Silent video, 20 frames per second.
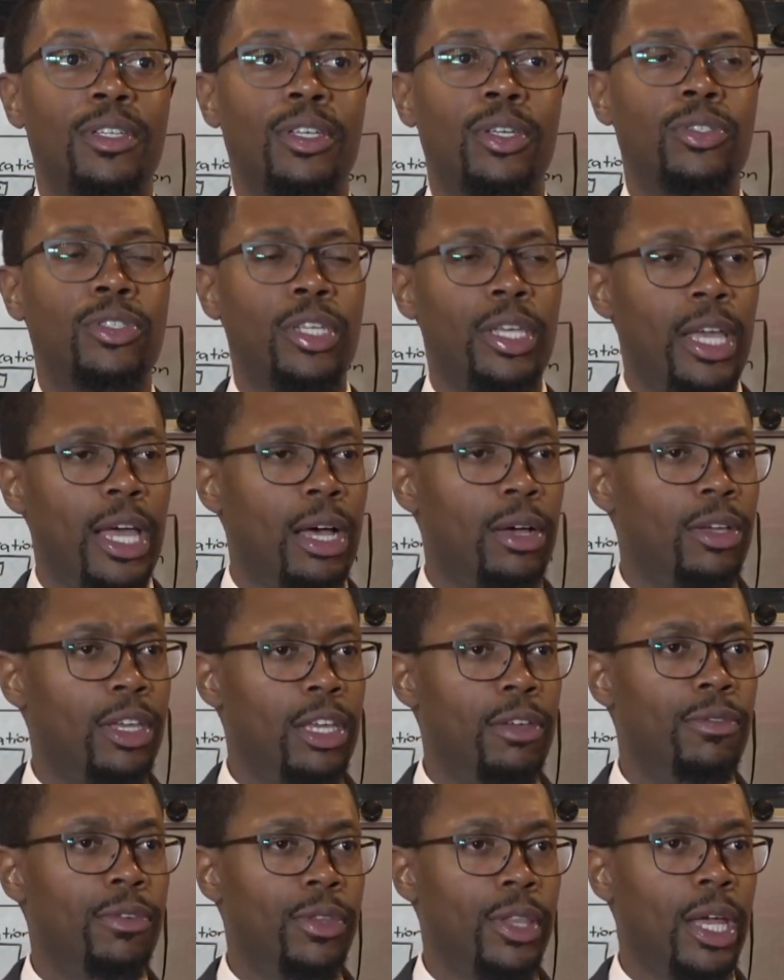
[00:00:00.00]
You see how
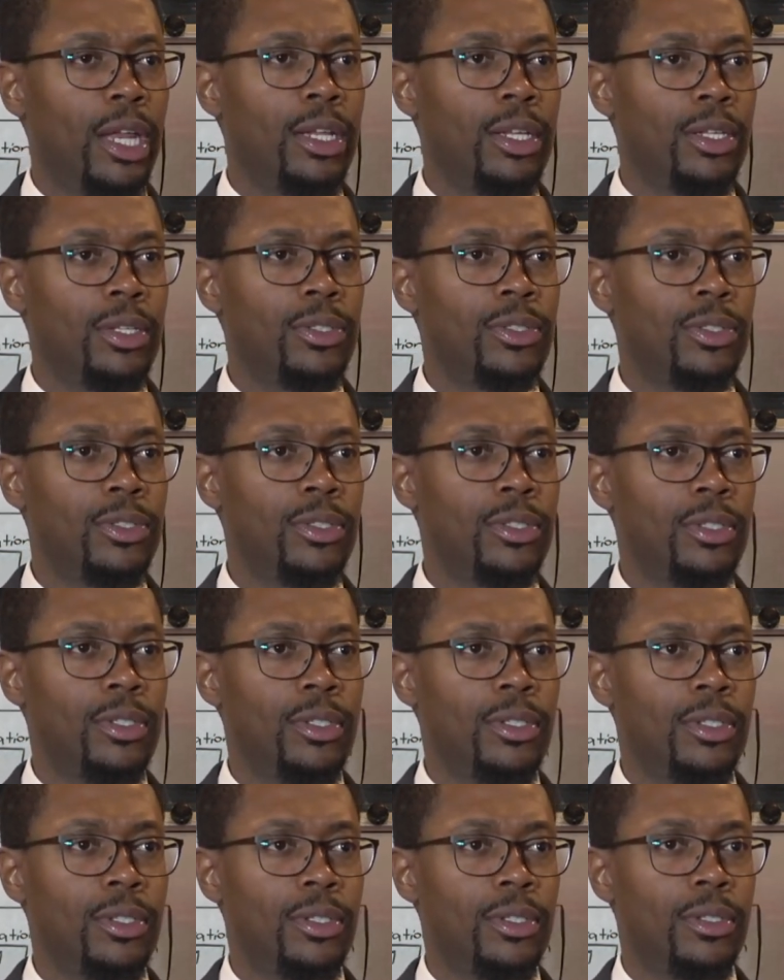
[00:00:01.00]
evil that is?
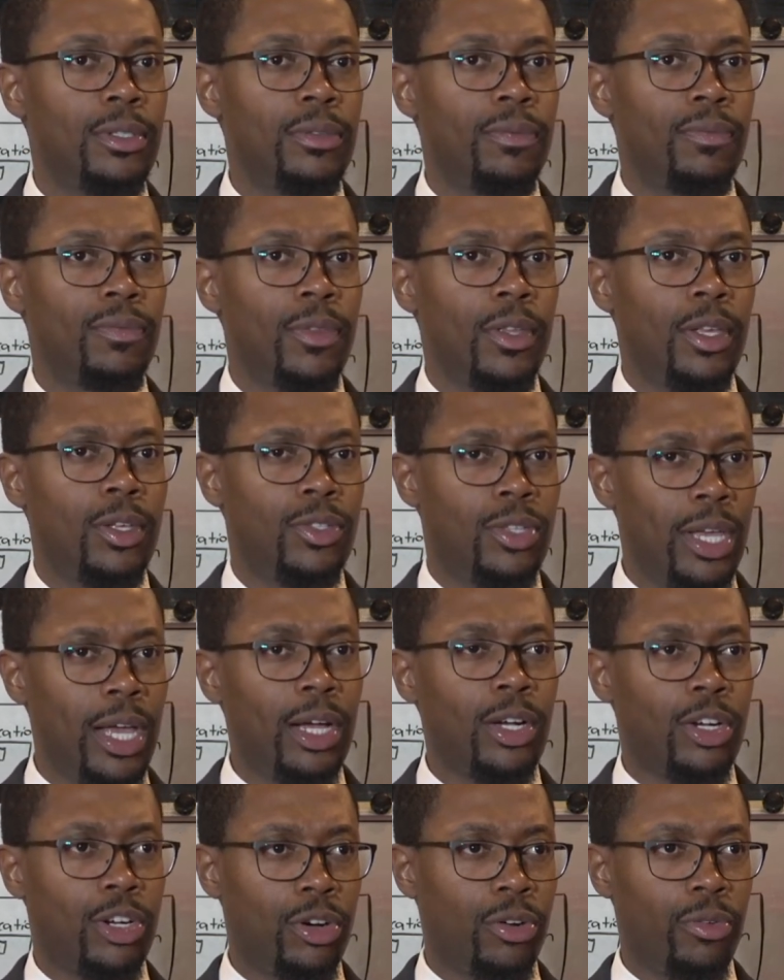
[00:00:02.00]
You see
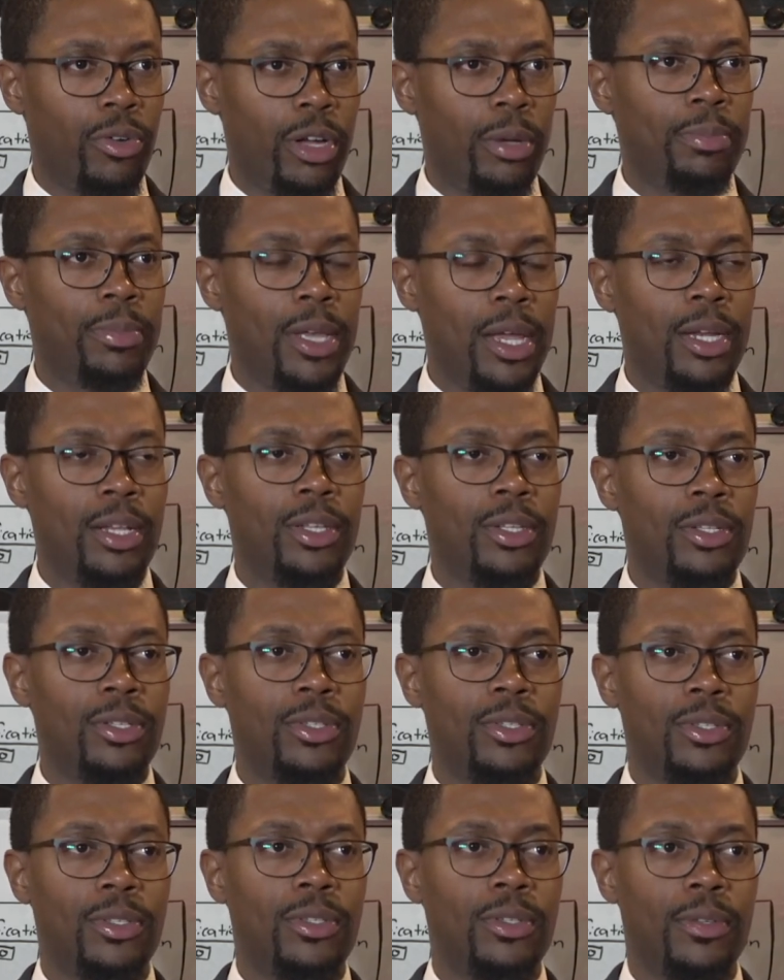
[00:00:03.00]
how corrupt that
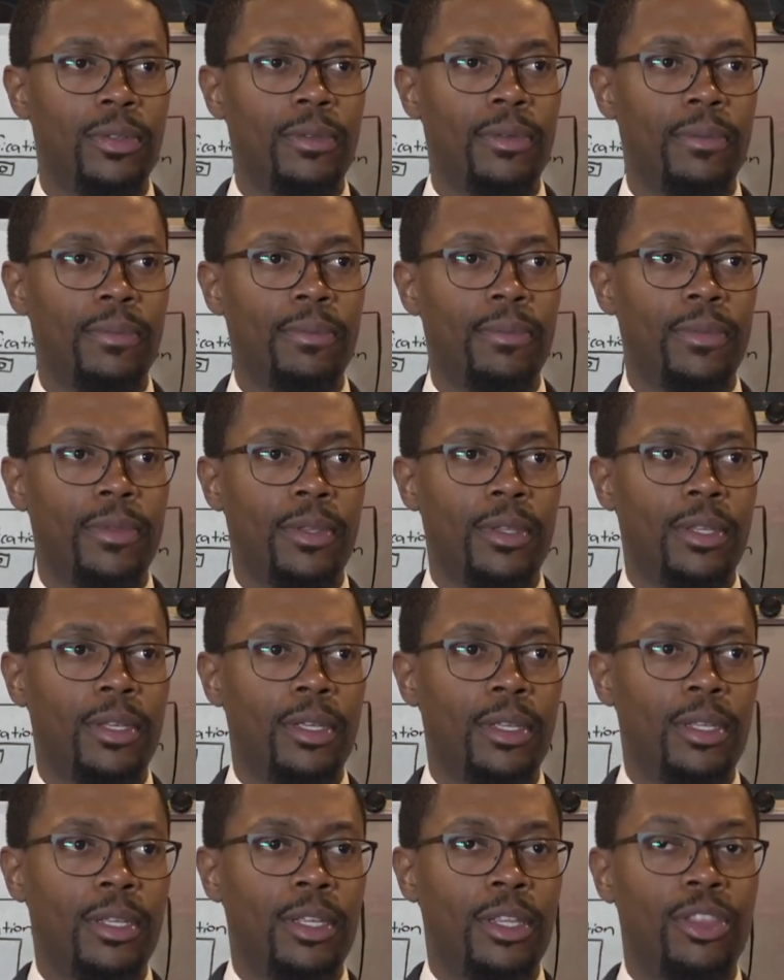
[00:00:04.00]
is?
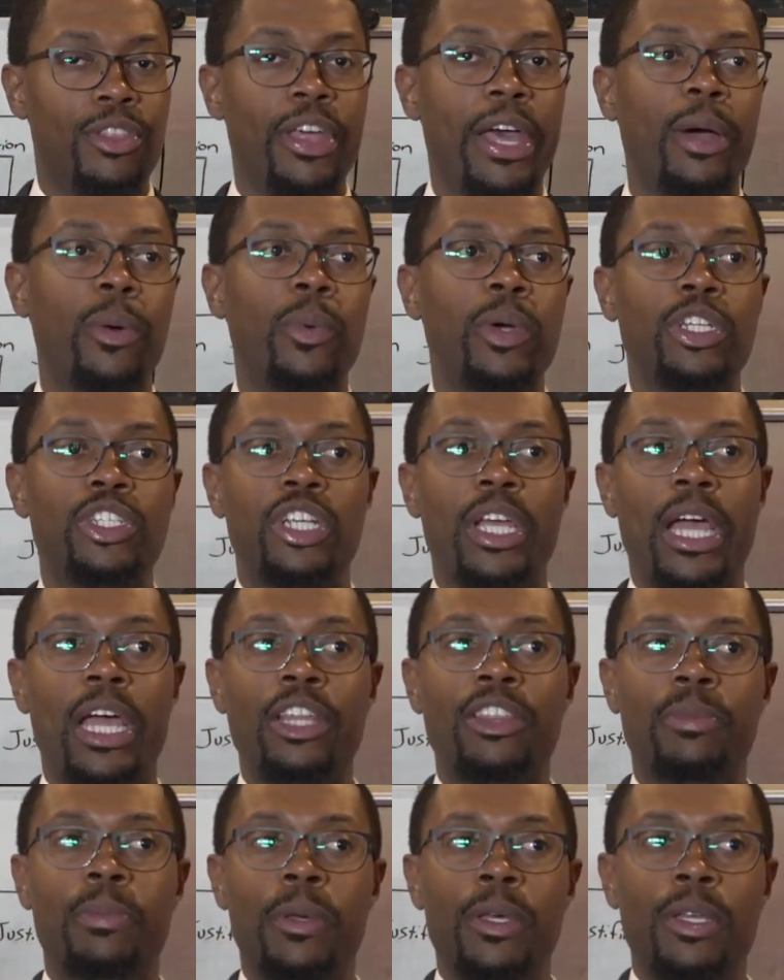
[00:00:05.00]
That which
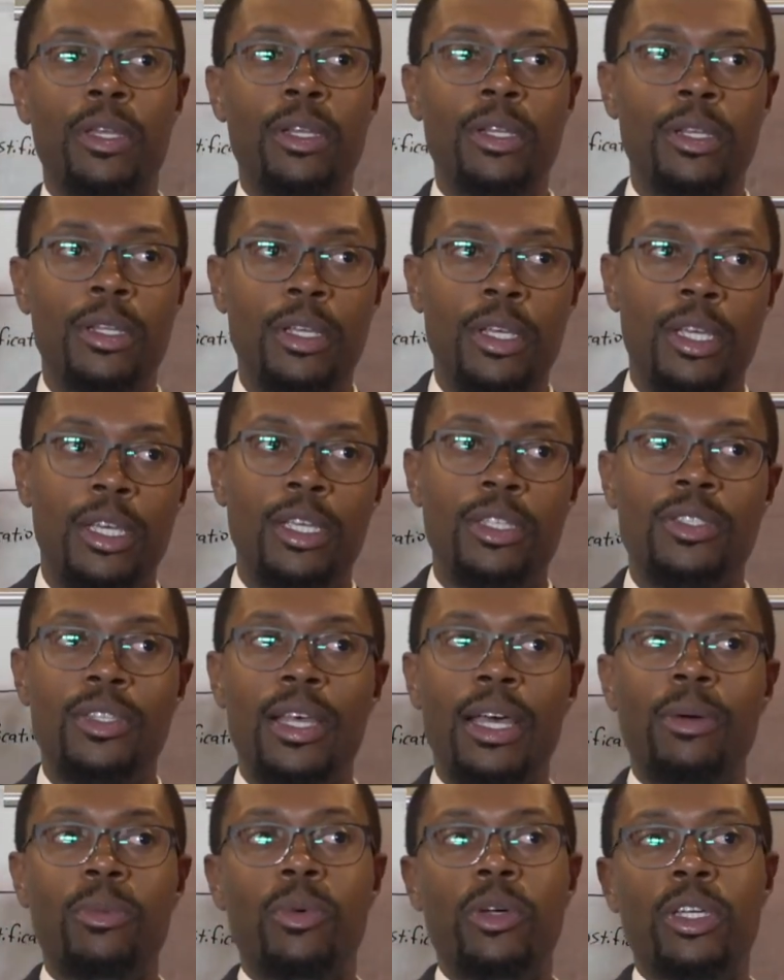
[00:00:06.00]
hath been is
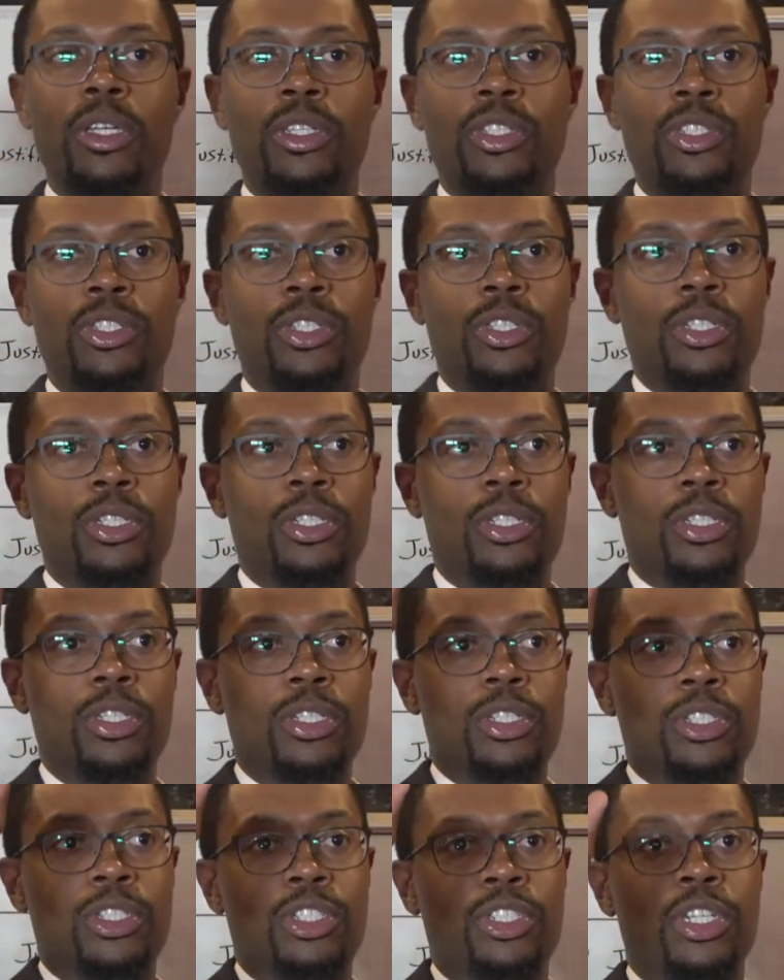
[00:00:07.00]
that which
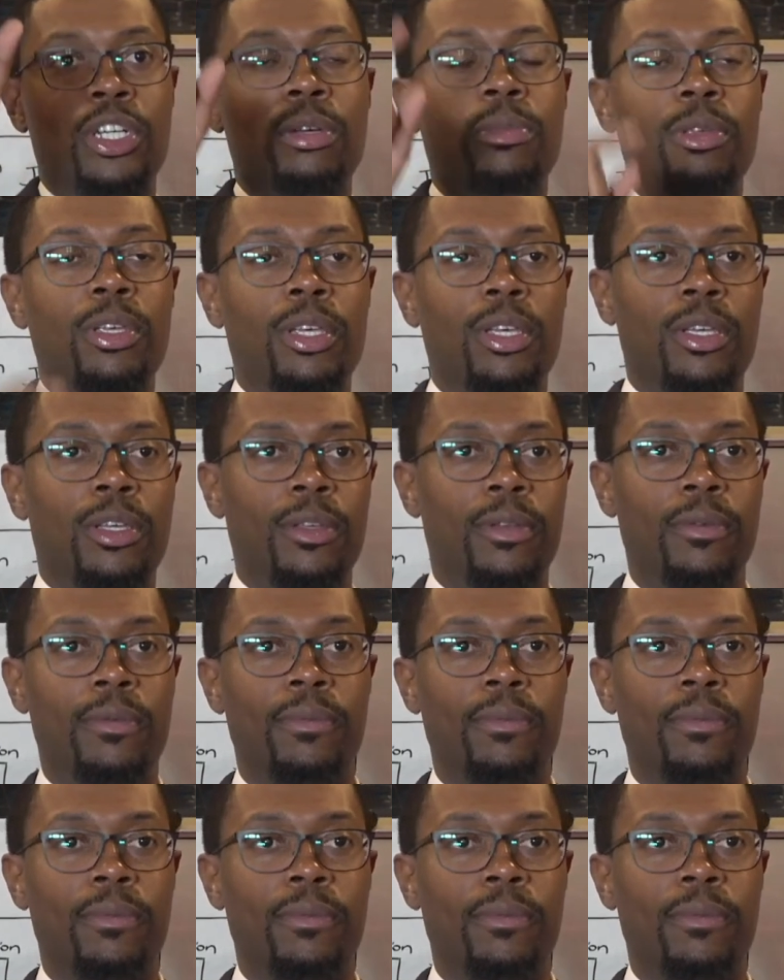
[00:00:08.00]
shall be.